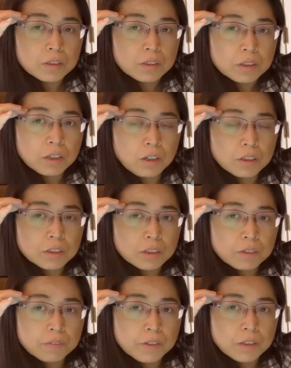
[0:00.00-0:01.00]
the corner
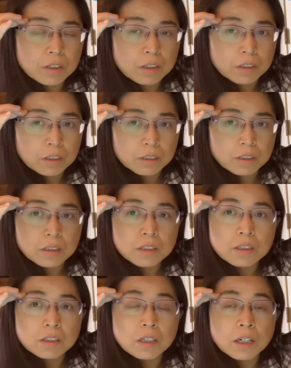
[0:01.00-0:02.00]
of the
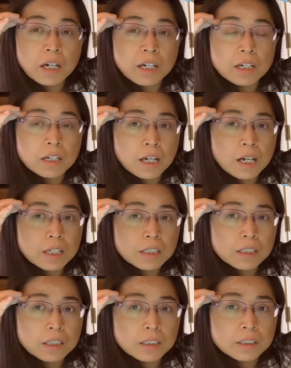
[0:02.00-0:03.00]

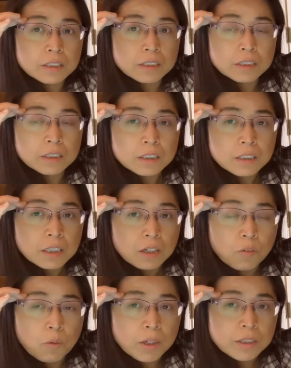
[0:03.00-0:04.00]
hairline, and
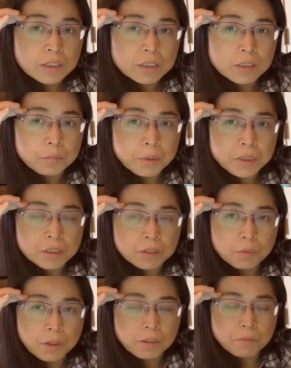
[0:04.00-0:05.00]
1 centimeter
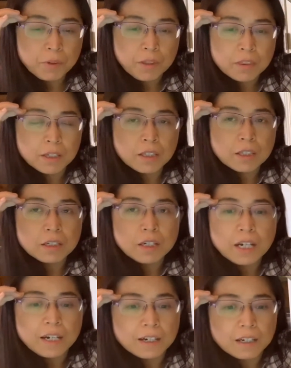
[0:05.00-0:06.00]
within the
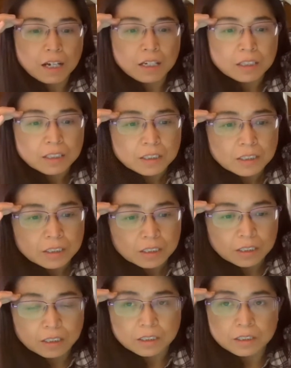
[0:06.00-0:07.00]
hairline,
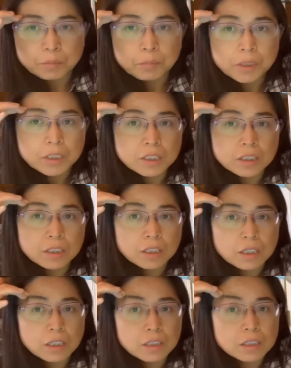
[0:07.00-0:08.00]
and make
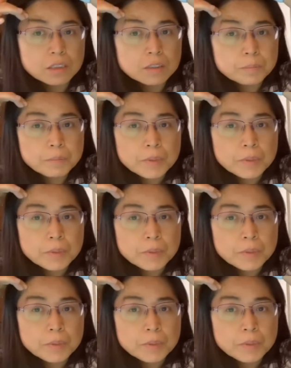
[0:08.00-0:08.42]
a